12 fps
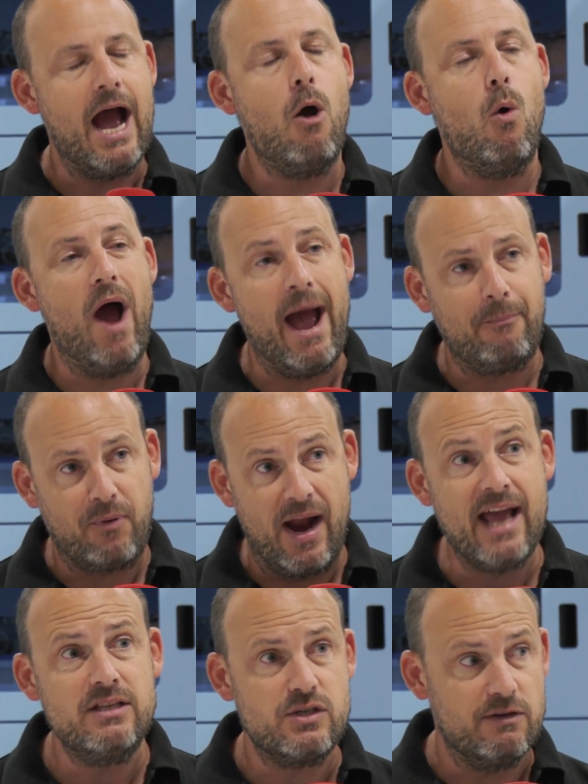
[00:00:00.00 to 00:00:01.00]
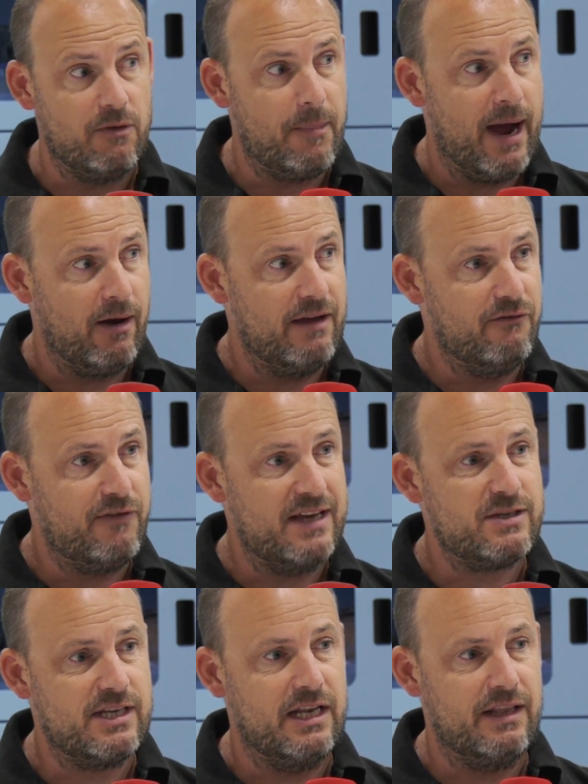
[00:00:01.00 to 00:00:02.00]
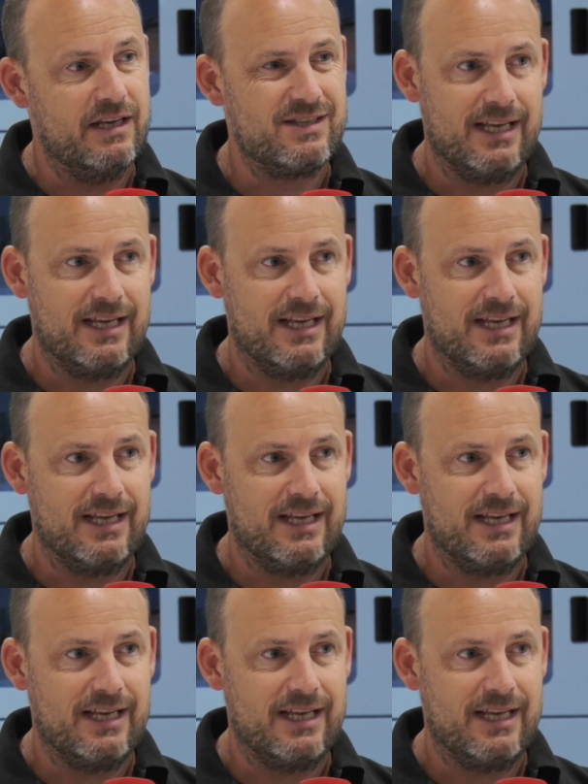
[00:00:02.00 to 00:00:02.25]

or apprehensive about investing in this.